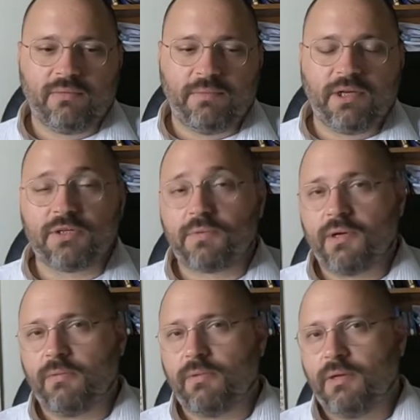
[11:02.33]
biggest
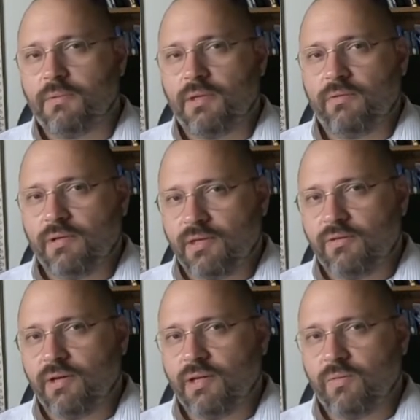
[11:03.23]
problem, I believe, in that
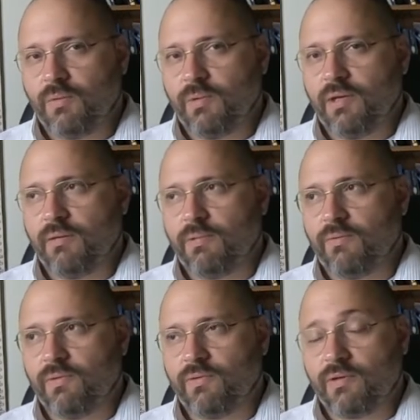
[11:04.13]
regard will be
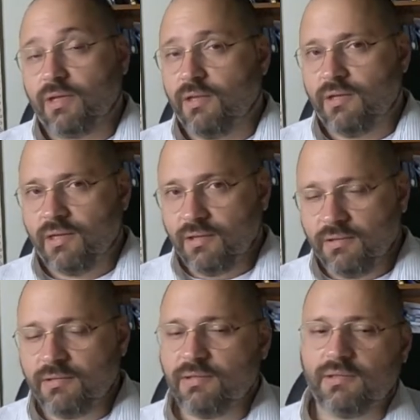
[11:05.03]
between Turkey and Iran.
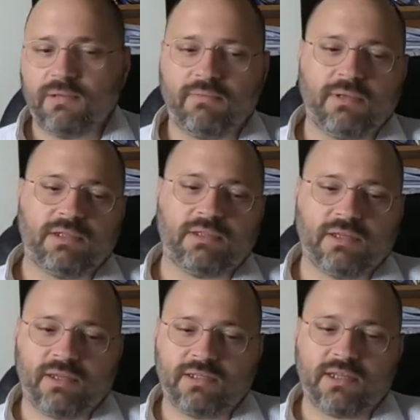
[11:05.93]
But
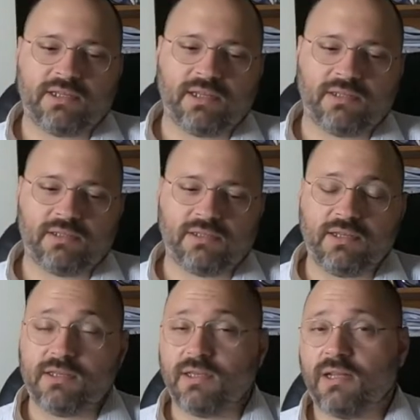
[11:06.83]
as I said,
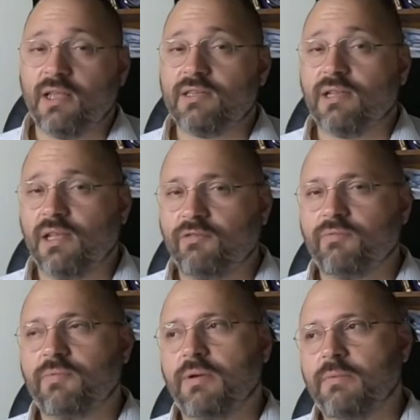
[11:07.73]
since Iran has a lot
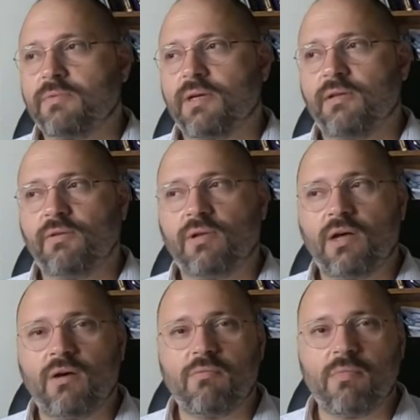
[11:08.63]
of problems, I don't know
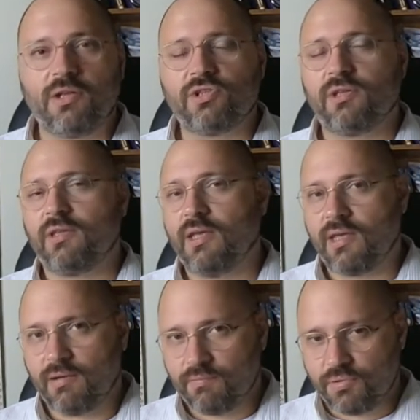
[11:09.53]
how much they
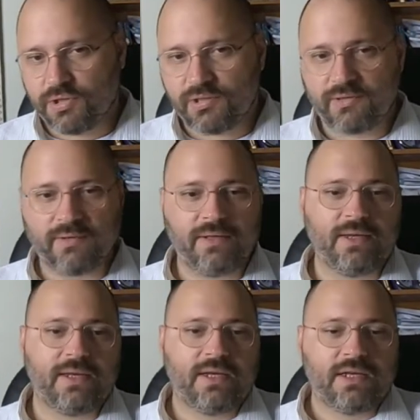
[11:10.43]
can push it.
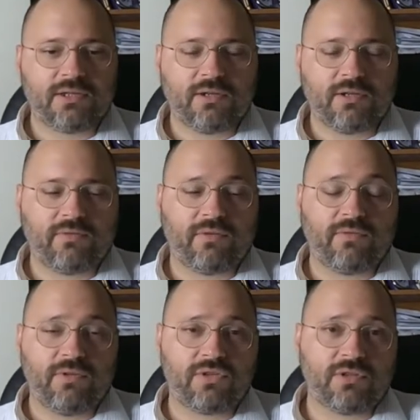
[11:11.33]
So for
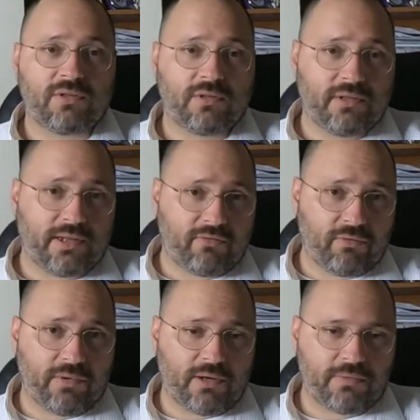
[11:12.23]
future, there will
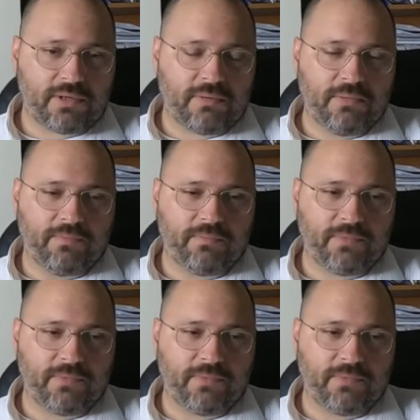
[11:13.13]
be a problem